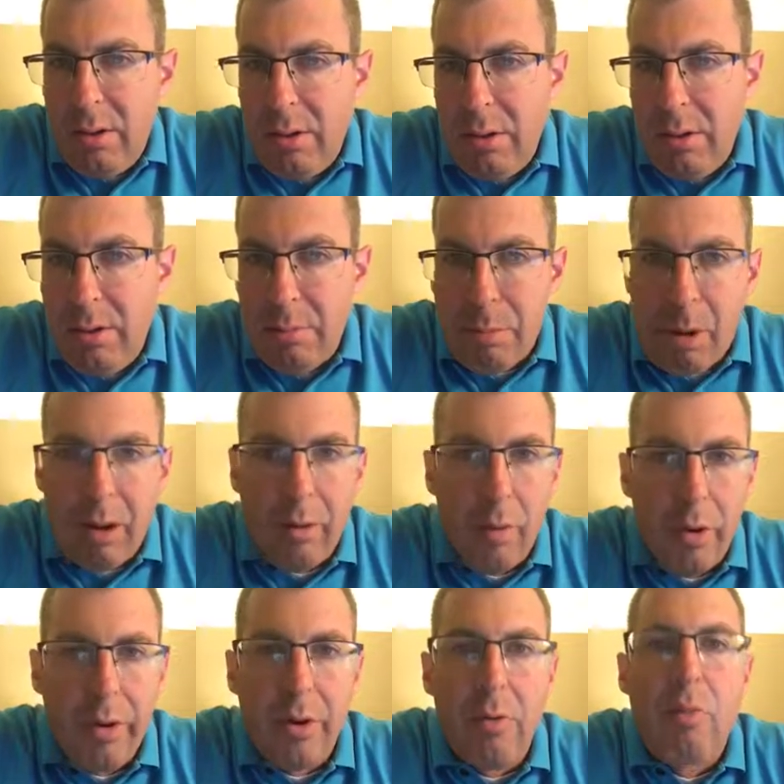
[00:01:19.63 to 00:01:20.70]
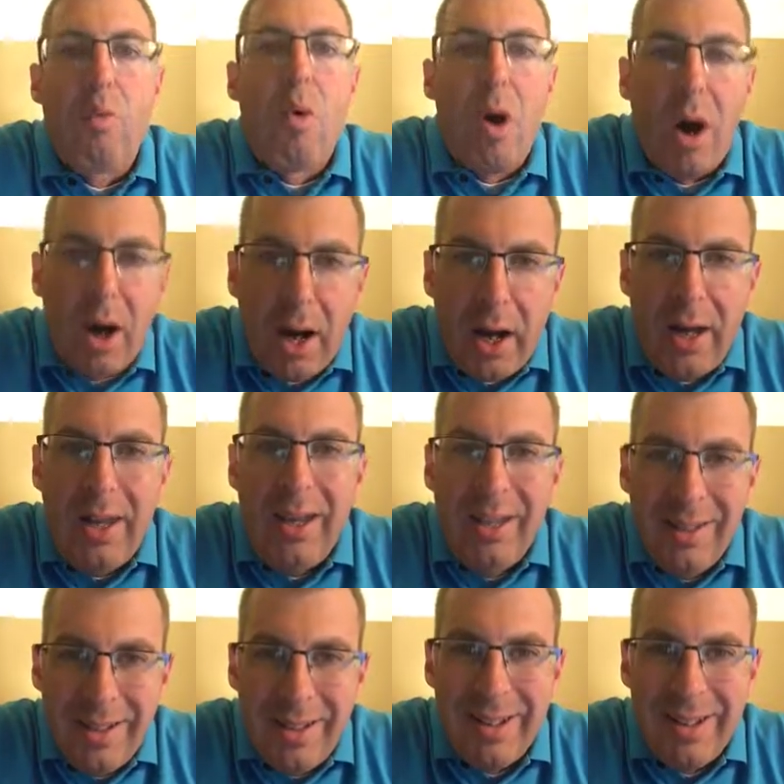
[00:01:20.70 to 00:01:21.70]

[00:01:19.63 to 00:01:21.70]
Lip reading: You probably wonder why